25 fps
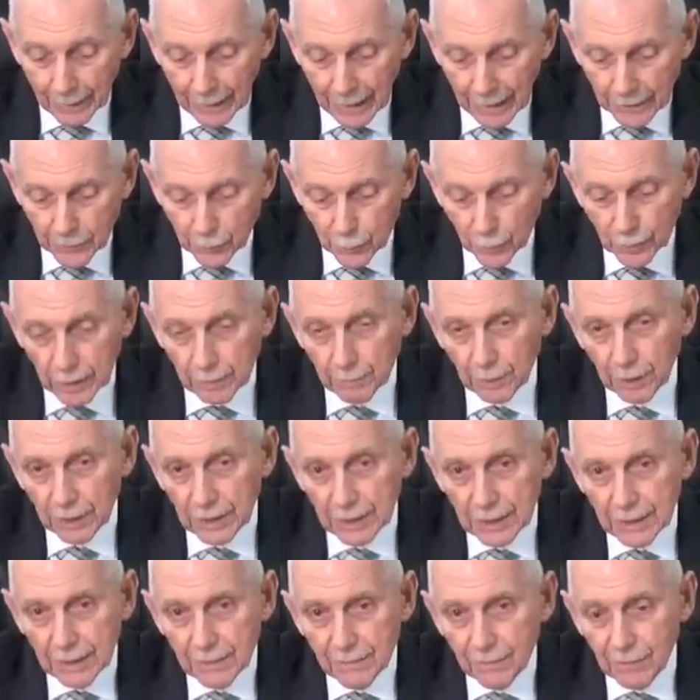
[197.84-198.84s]
I truly
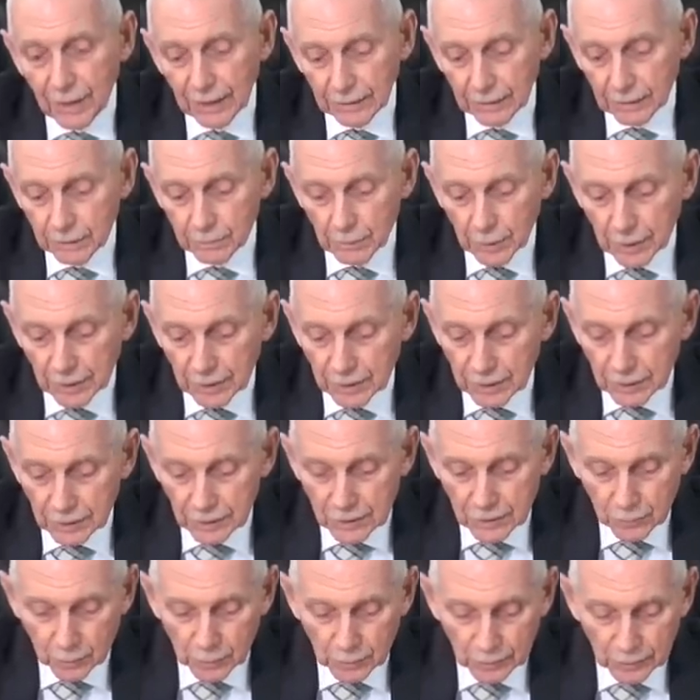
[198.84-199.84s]
believe that
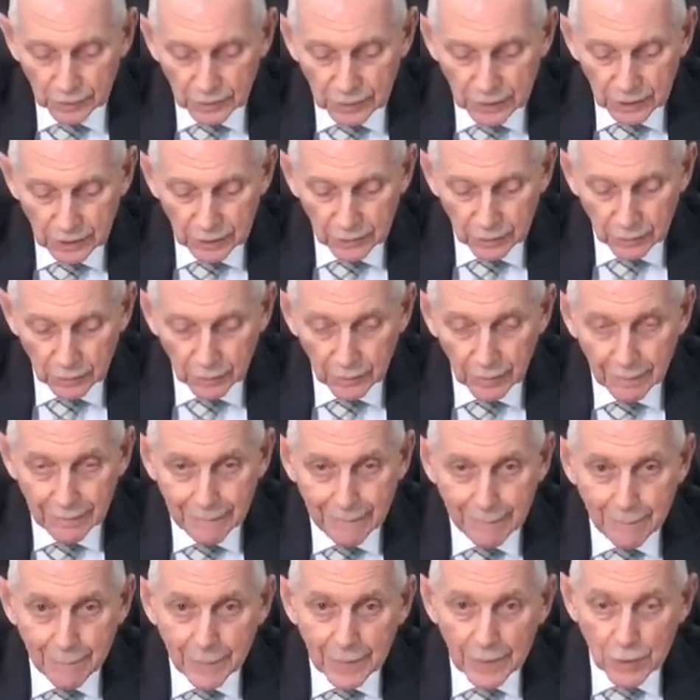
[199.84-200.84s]
communities will continue
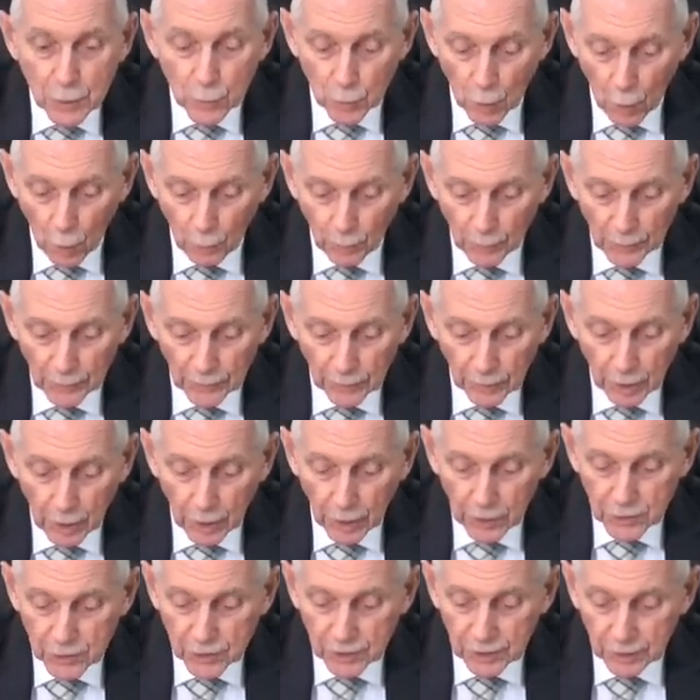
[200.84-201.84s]
to open their
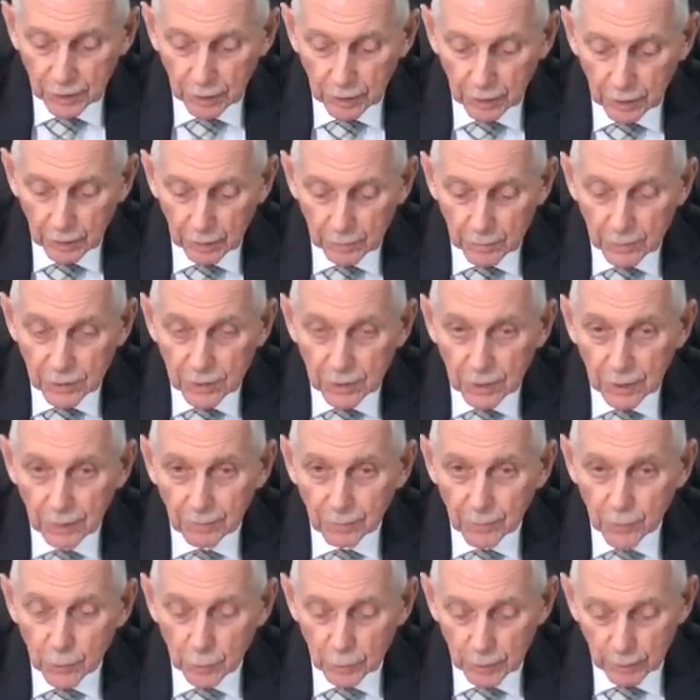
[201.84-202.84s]
hearts and arms
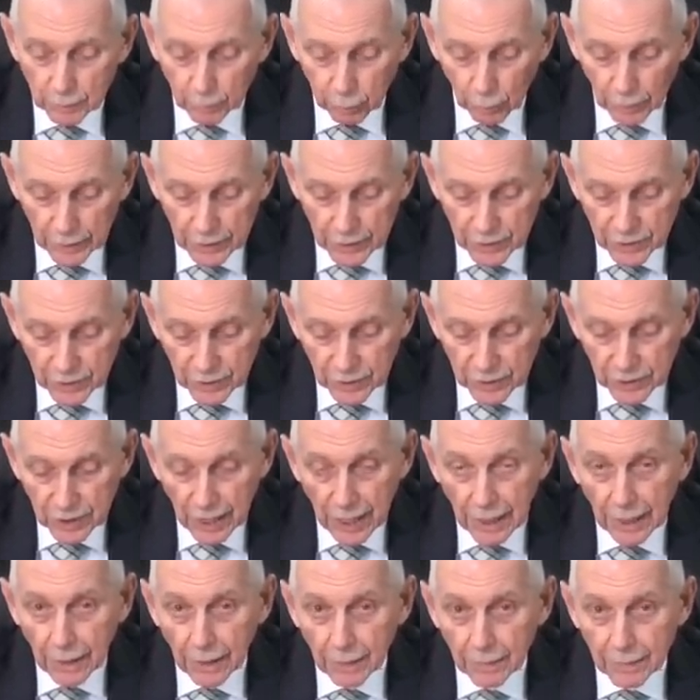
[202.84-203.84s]
to embrace the
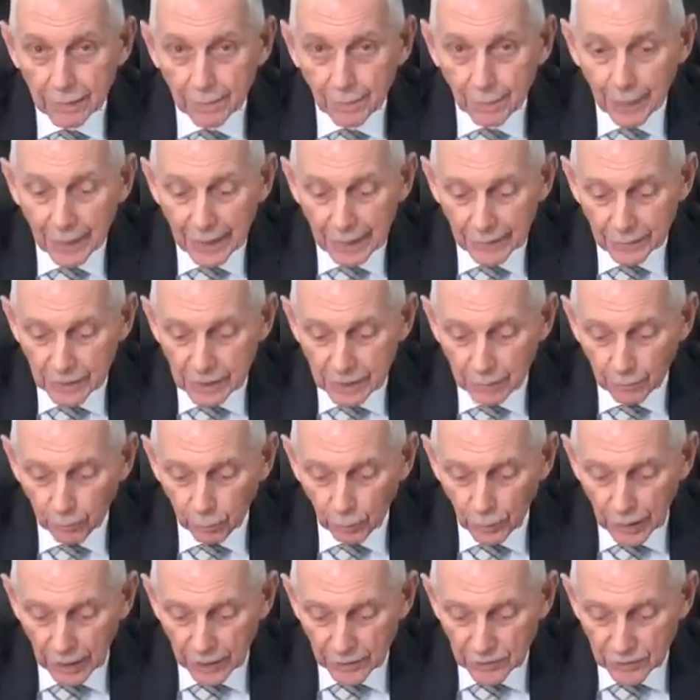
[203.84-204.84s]
tired and the
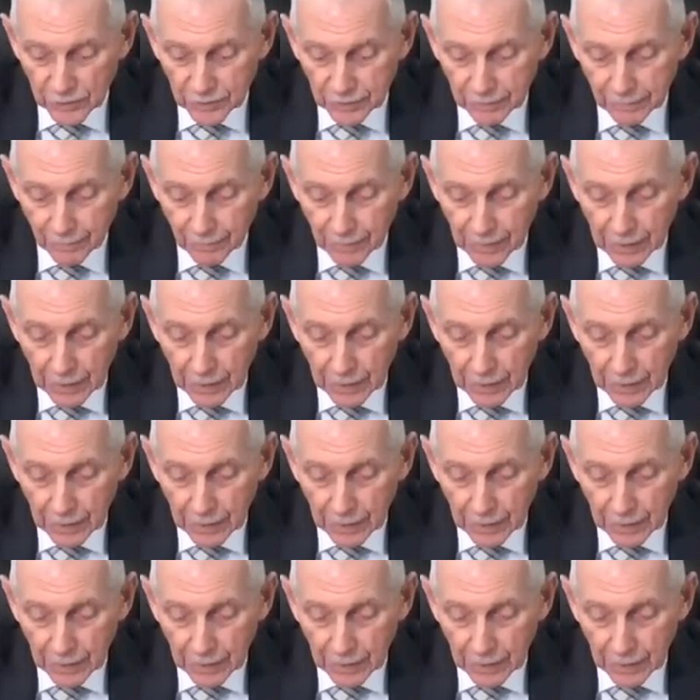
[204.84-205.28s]
oppressed.